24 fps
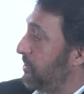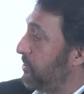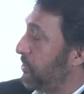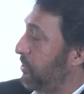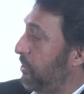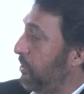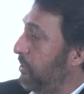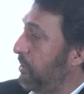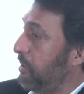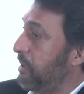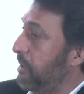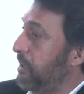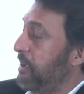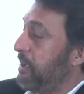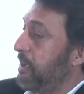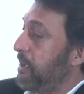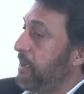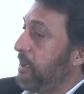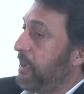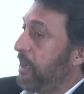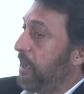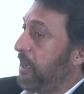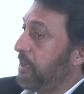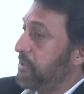So yeah,
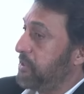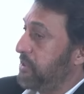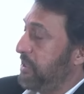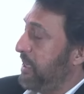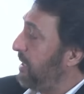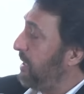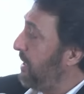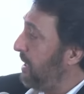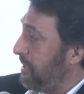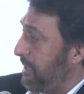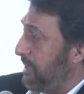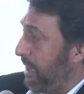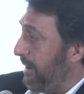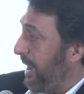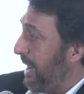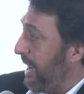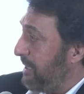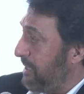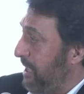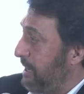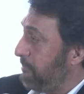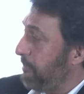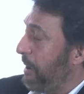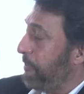uh, she did the
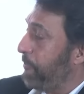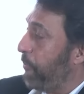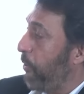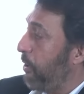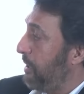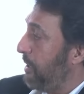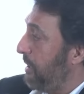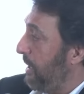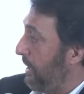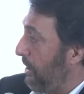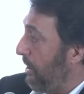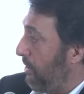right thing by pointing